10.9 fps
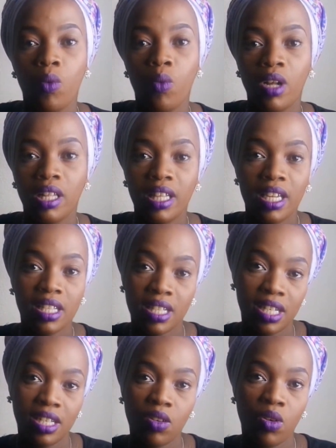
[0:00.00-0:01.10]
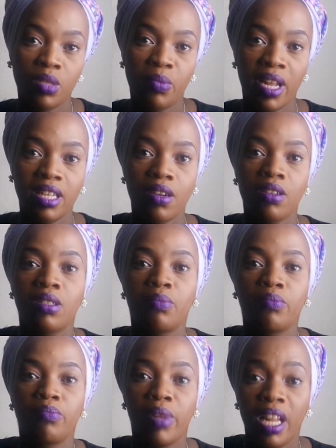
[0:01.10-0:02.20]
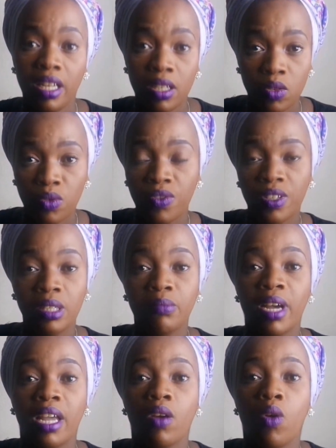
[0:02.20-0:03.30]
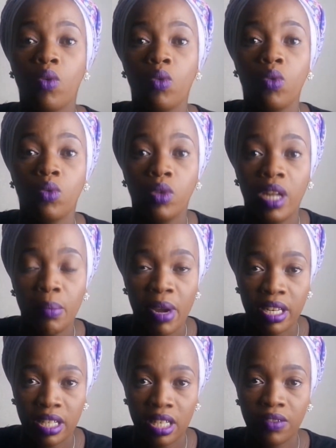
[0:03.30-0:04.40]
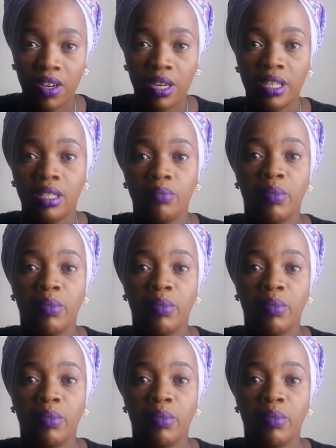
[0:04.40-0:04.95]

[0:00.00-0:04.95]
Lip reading: Well, things didn't go as planned. I was planning to film my whole labor and delivery,